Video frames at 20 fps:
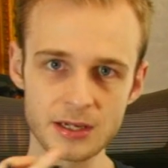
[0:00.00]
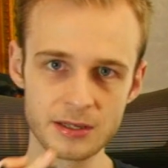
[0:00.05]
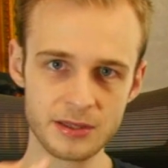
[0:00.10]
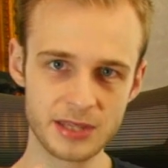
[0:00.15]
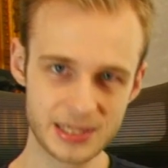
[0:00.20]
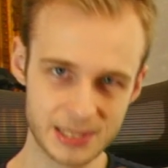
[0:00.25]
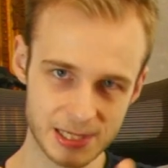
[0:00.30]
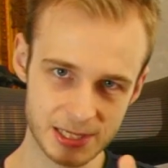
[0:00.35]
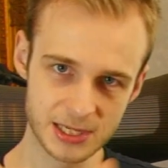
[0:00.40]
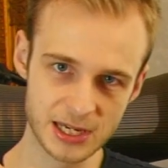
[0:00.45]

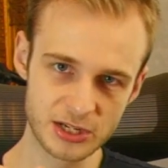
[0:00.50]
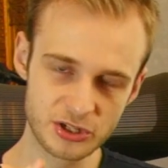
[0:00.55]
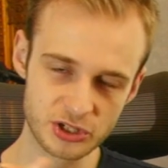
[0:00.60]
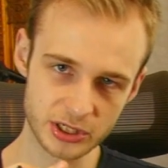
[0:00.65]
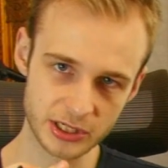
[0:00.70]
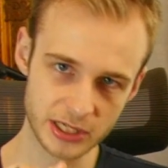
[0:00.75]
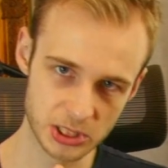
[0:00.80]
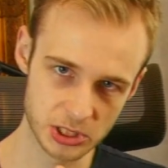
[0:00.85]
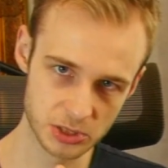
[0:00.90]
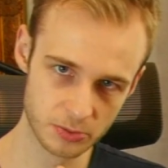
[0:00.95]
there's
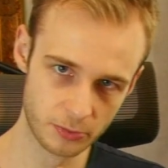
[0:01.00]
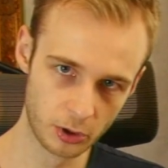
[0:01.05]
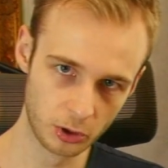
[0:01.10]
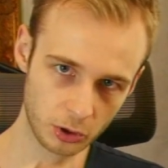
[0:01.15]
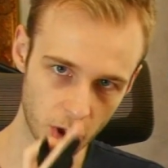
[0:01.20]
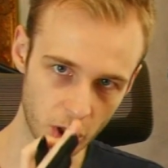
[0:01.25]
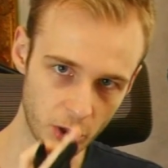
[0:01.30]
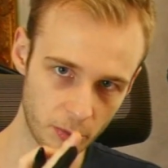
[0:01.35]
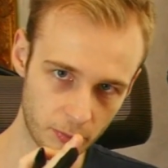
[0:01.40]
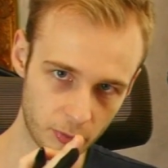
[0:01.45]
essentially a
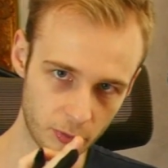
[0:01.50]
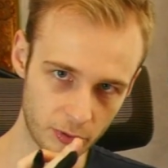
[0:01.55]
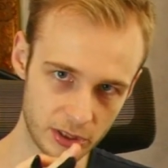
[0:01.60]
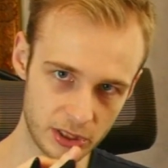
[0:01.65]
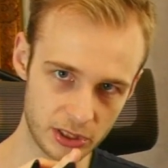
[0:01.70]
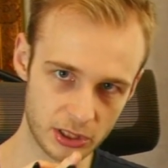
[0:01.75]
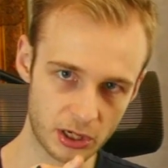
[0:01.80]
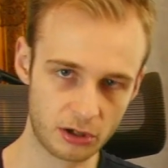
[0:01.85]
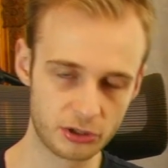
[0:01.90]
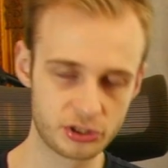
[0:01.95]
small upward
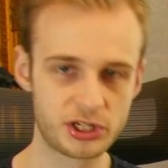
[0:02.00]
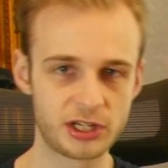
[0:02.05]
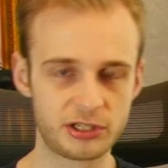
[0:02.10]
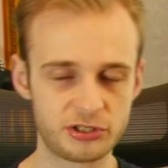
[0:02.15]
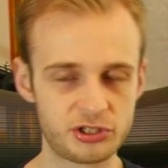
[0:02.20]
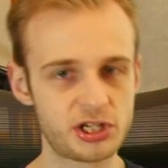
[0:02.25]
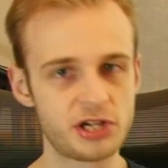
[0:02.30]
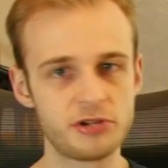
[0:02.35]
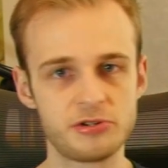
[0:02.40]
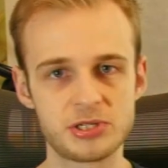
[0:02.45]
notch i'll
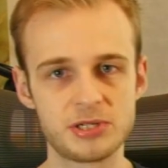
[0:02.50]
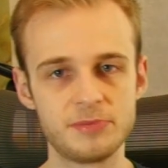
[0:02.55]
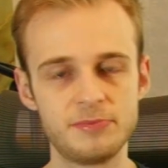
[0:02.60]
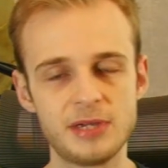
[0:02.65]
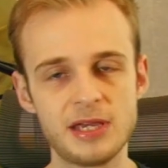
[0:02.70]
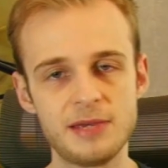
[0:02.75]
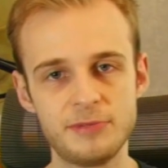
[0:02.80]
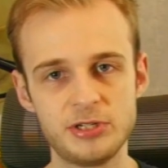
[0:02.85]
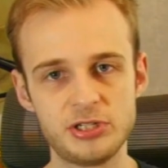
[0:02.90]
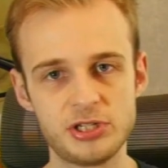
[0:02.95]
show some
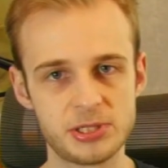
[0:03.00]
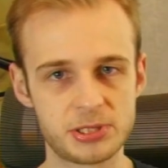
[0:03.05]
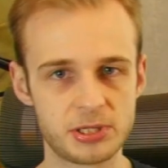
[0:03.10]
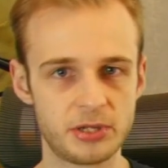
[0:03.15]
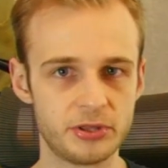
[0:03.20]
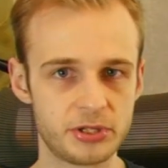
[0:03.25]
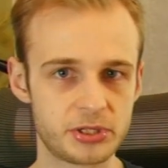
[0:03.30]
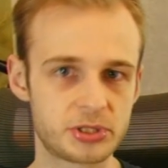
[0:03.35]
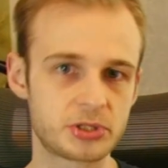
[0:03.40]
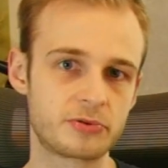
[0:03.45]
images
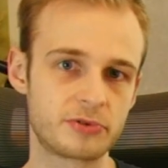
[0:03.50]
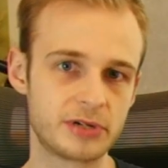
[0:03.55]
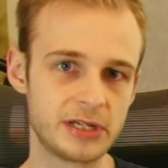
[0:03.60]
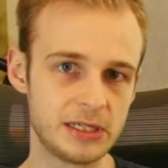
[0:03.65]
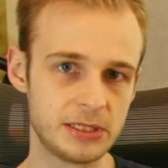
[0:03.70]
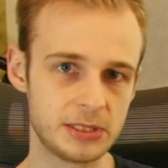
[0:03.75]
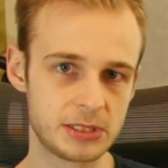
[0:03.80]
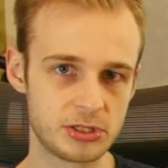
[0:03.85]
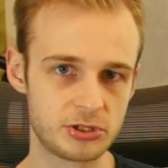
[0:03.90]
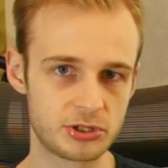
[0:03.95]
on the
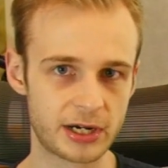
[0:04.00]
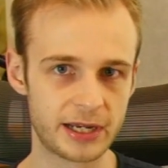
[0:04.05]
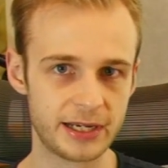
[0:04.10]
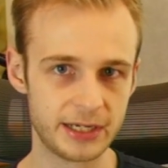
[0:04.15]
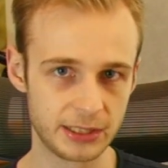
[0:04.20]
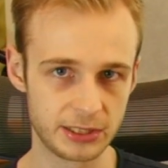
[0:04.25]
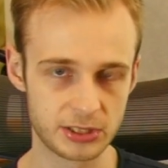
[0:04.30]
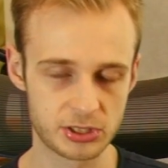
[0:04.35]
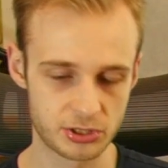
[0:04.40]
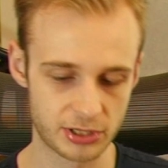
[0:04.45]
screen to try and
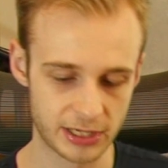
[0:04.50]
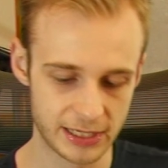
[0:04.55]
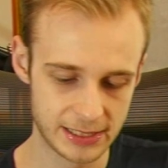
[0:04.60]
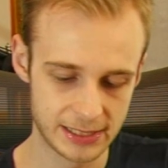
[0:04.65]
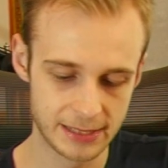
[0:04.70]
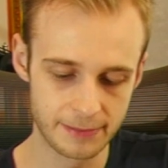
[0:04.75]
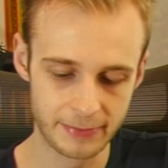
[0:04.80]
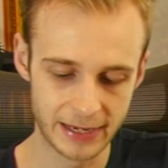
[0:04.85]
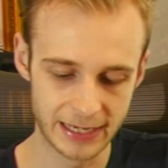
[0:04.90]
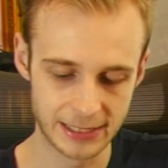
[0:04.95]

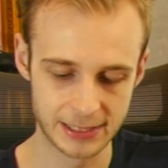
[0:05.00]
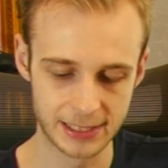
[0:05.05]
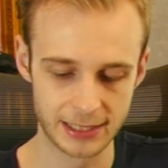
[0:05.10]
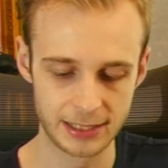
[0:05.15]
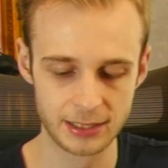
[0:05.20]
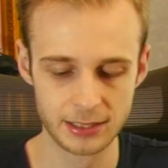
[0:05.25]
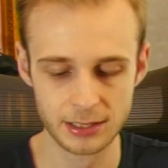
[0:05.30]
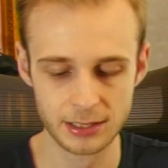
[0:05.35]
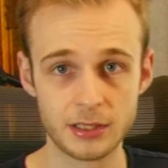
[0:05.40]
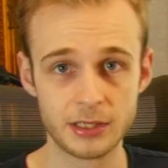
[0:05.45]
illustrate it better
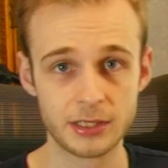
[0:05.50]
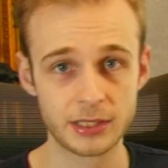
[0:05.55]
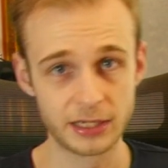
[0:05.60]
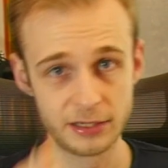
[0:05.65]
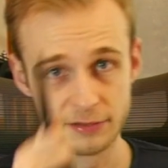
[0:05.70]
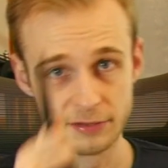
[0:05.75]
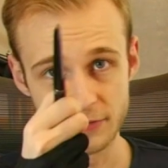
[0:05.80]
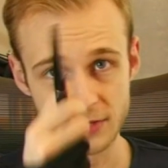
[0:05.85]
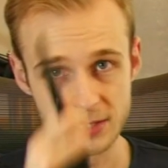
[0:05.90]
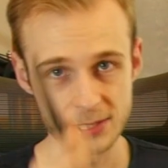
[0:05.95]

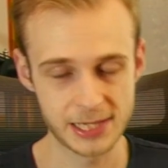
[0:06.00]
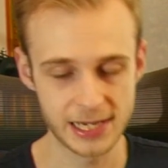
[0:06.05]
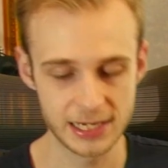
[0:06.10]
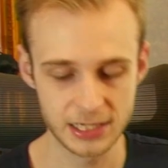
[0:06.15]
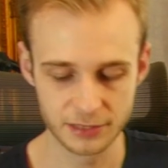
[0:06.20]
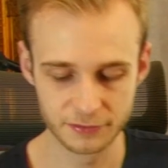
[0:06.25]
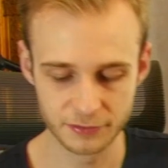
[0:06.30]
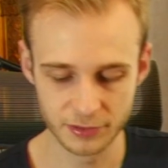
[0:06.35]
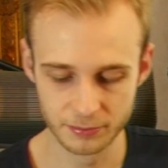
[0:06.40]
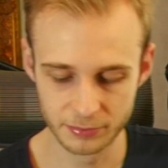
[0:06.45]
and for the
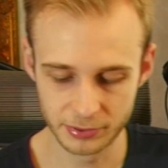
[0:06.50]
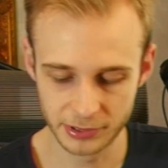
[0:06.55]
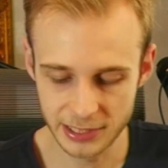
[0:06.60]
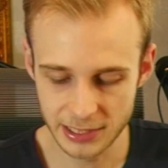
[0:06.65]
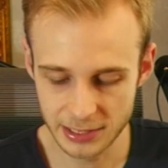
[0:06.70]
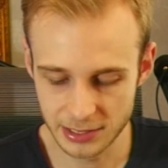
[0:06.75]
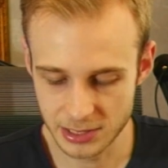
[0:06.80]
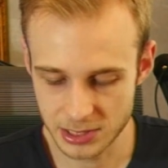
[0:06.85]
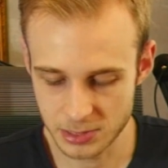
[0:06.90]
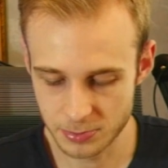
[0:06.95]
sake of
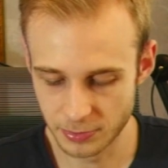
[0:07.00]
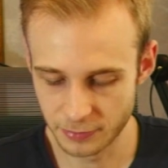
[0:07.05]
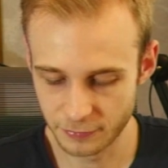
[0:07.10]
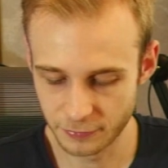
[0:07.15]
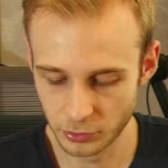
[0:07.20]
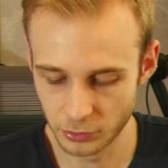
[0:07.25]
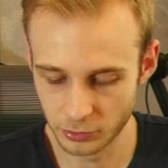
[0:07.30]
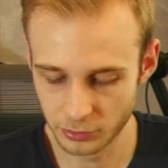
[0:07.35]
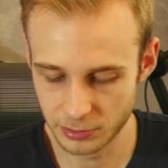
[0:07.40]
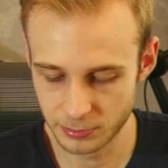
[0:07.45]
completeness,
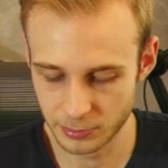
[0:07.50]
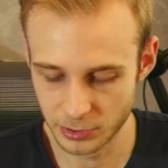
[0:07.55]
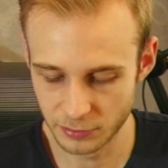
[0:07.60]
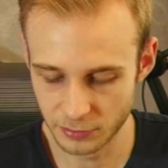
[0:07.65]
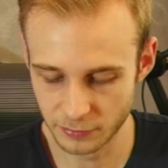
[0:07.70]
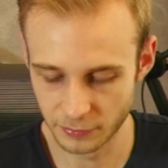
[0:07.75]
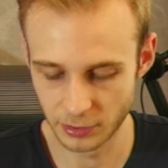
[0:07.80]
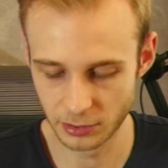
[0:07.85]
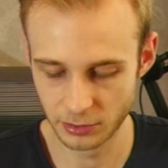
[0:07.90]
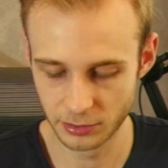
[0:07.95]
before we
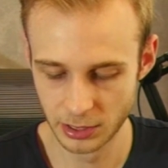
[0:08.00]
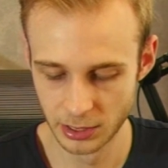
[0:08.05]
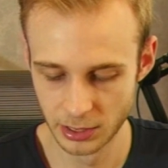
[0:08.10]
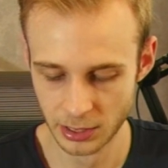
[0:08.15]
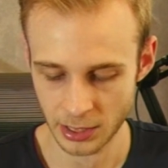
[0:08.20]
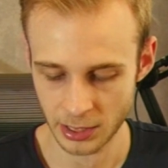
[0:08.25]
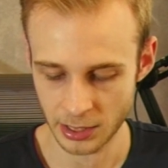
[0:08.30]
move on,